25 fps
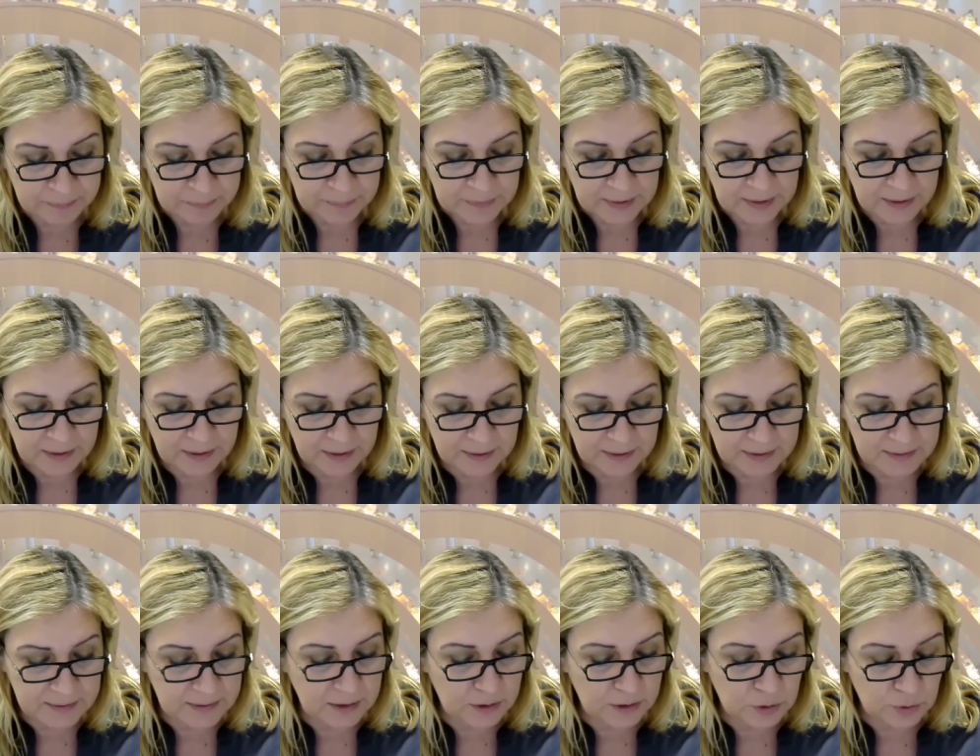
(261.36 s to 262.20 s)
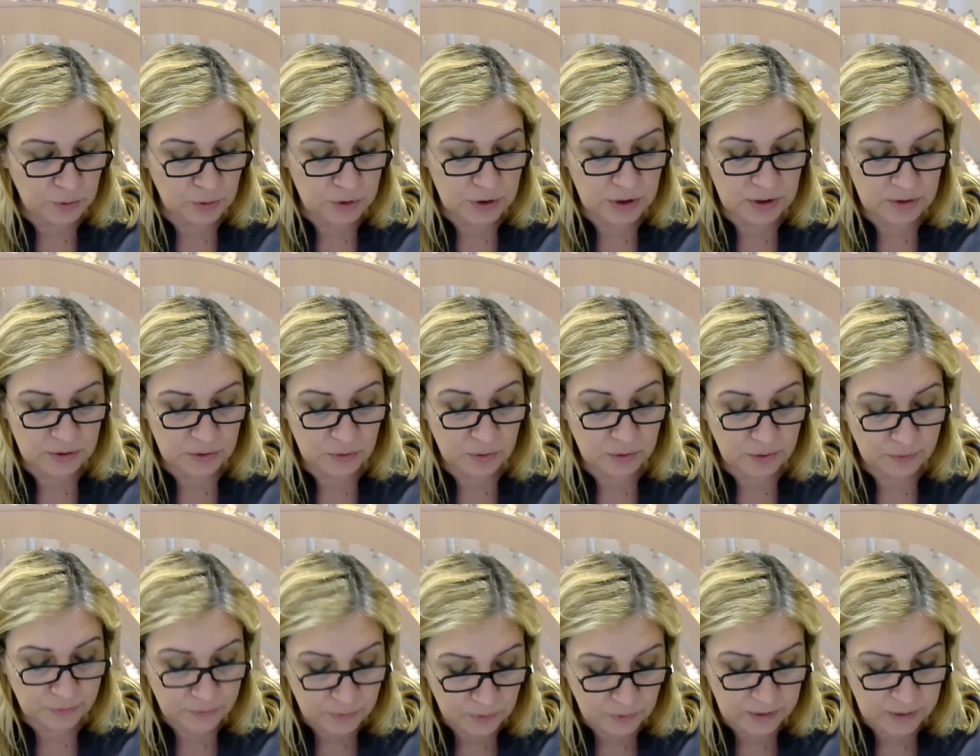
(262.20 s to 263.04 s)
institutions to the
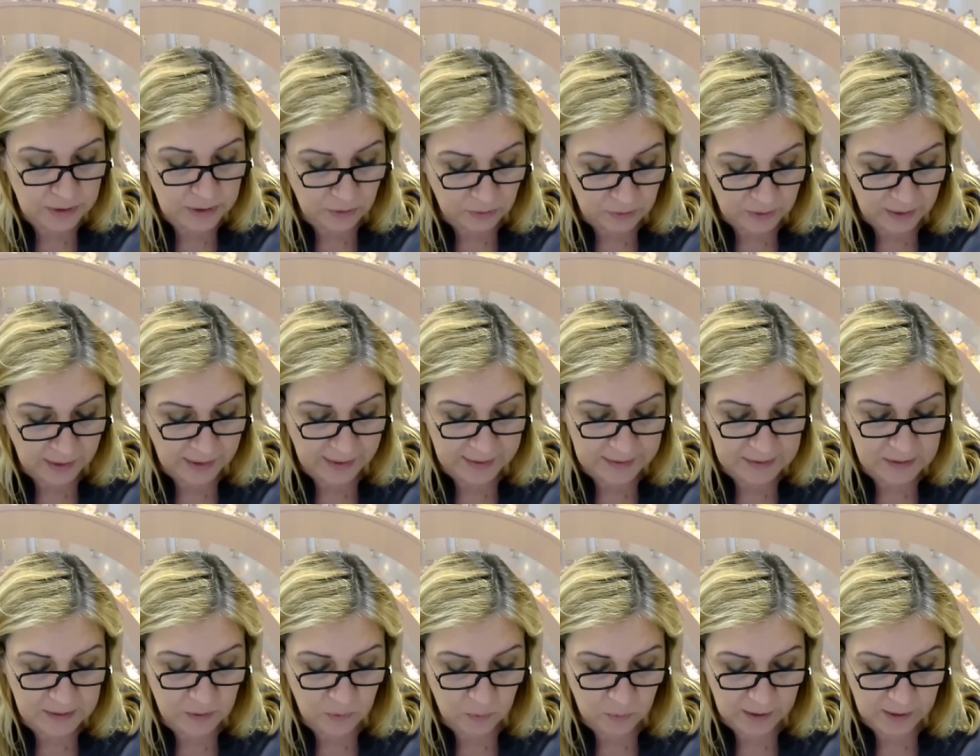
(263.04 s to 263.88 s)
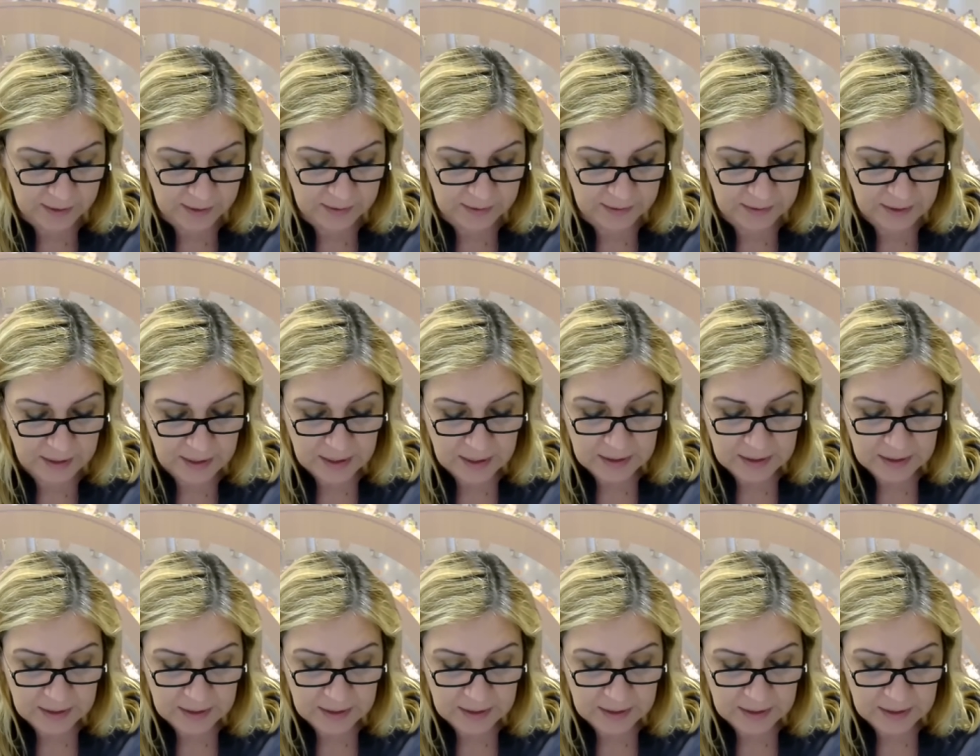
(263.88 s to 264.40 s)
fully online one.